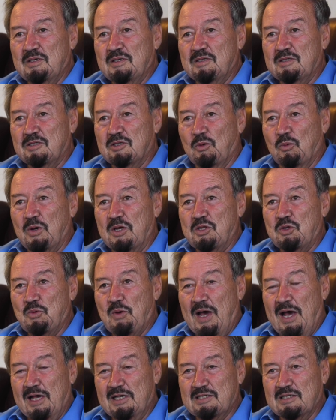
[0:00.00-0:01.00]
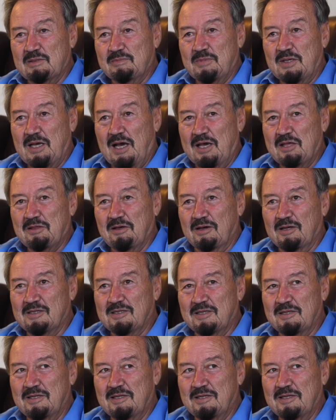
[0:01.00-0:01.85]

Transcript: So when you asked me, I thought,